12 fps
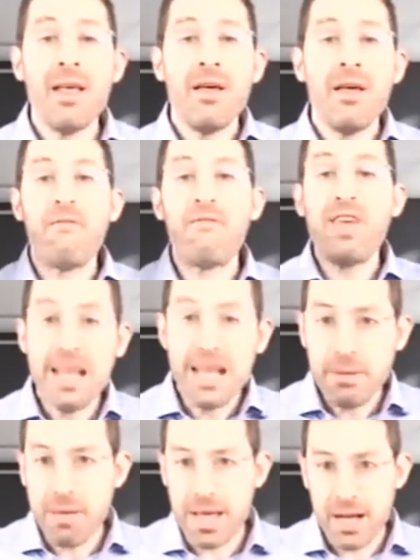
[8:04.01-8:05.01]

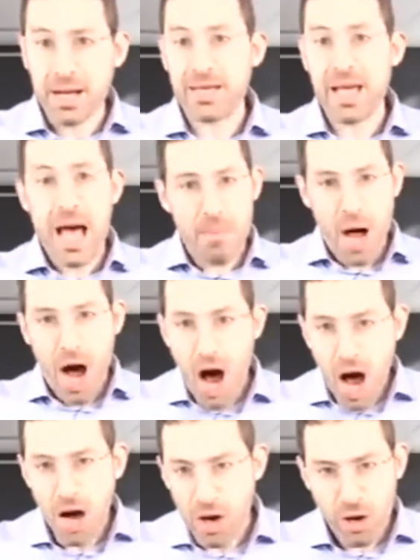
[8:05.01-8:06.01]
Feed me because I'm
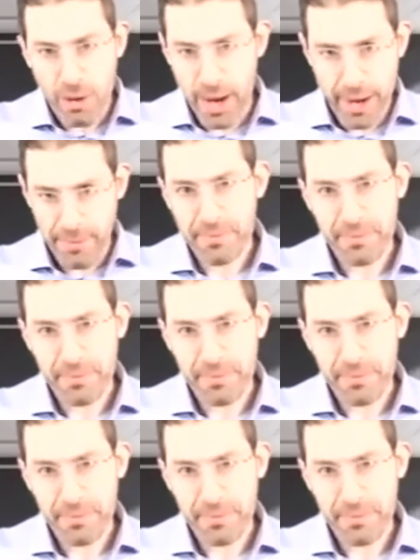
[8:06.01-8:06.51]
hungry.